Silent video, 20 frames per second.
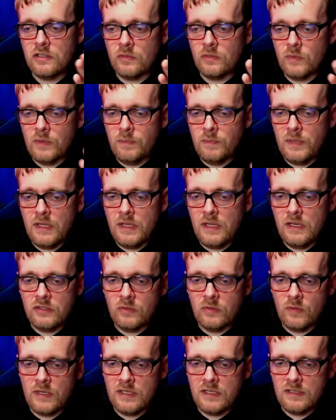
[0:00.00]
to repeat it
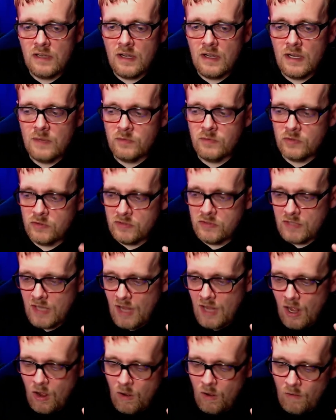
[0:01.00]
twenty times, so it's
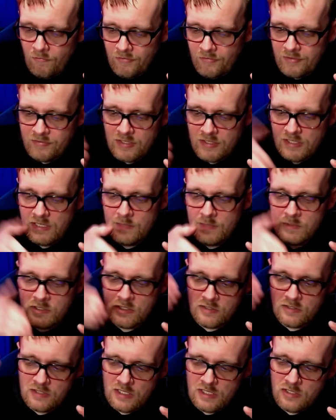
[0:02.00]
all fifteen
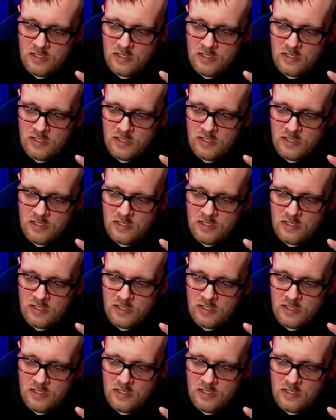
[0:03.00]
images,